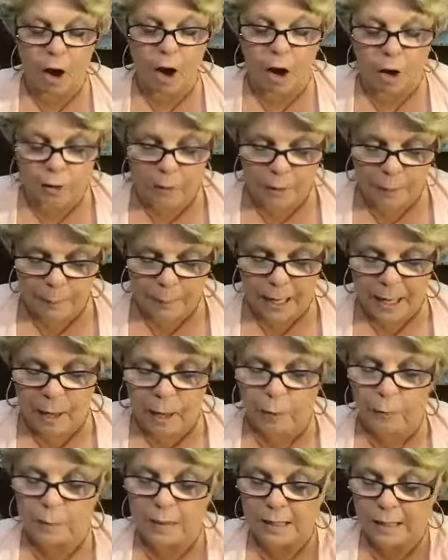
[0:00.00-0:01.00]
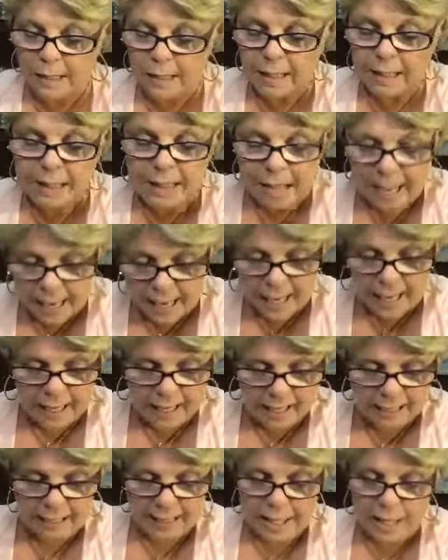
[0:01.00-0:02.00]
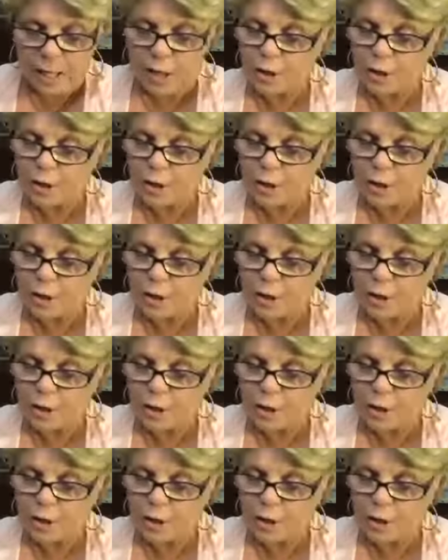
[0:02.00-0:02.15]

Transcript: all about God,